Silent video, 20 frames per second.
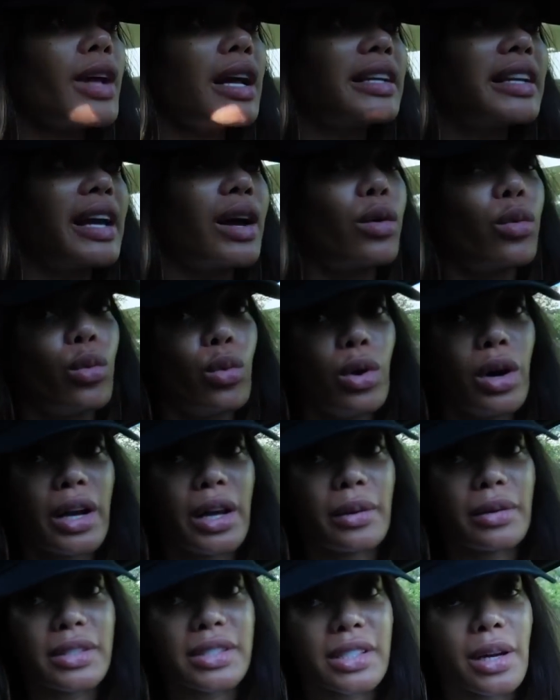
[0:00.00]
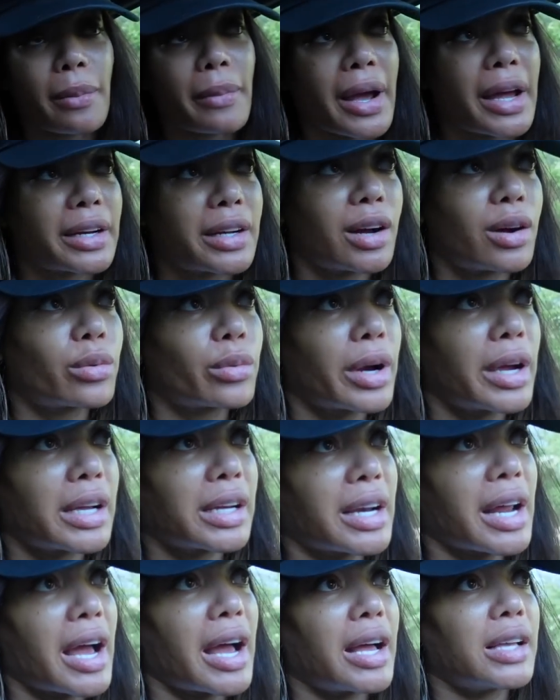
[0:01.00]
that, one, somebody gonna
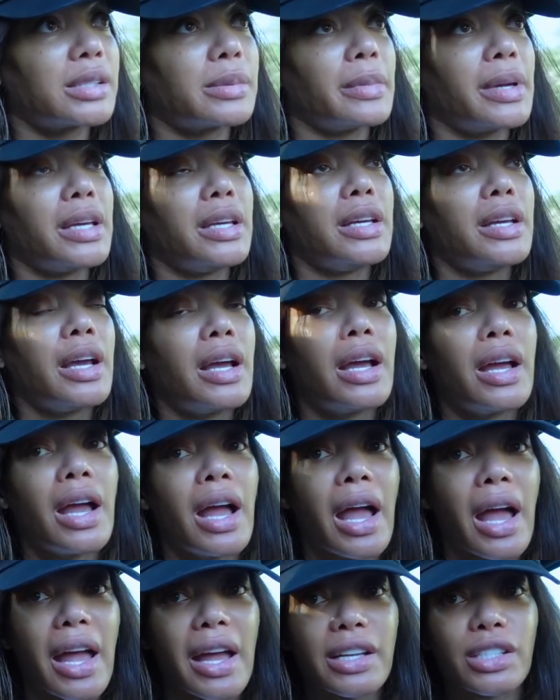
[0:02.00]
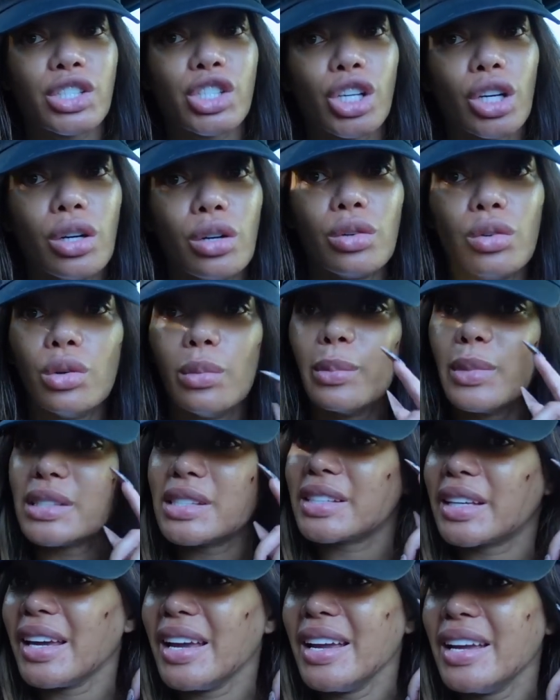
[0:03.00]
recognize me, and two, my
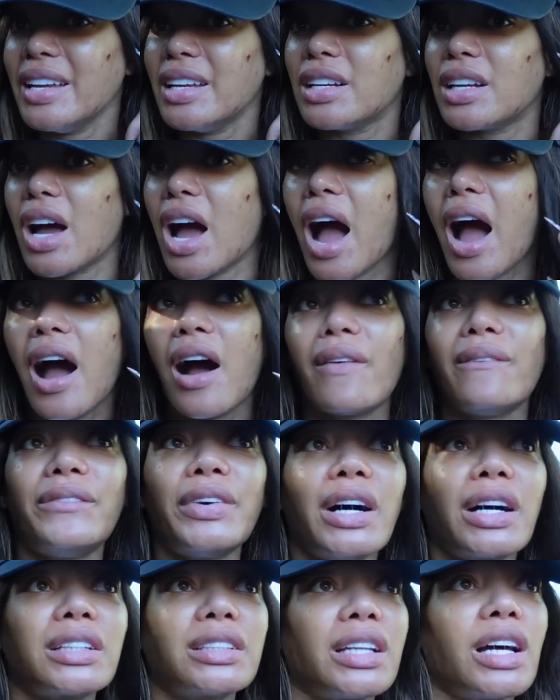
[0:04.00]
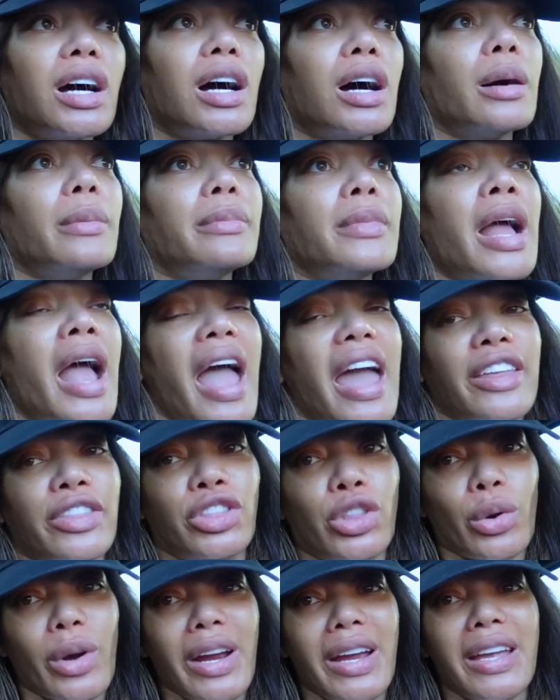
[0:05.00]
skin all fucked up, and
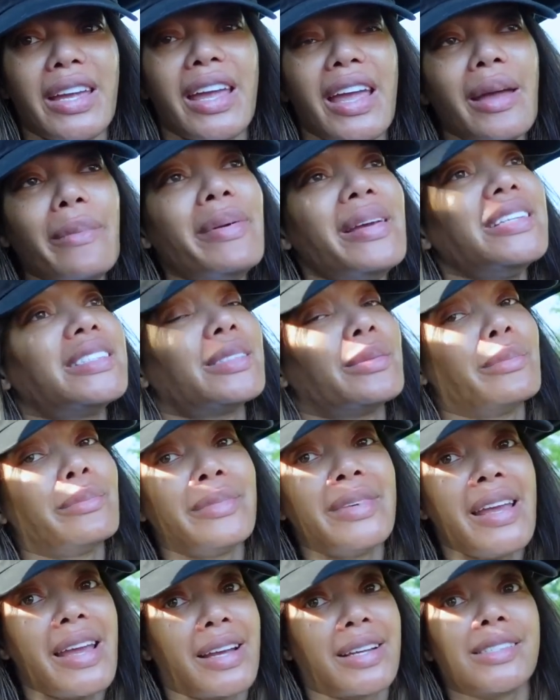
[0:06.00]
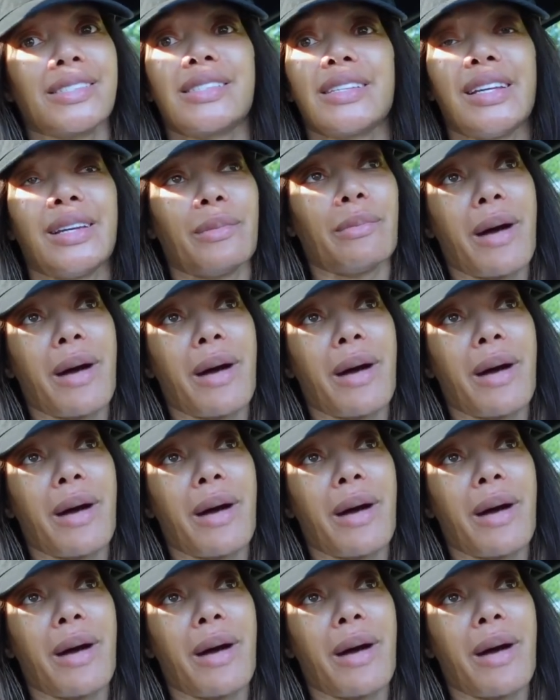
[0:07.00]
three, it be some niggas in the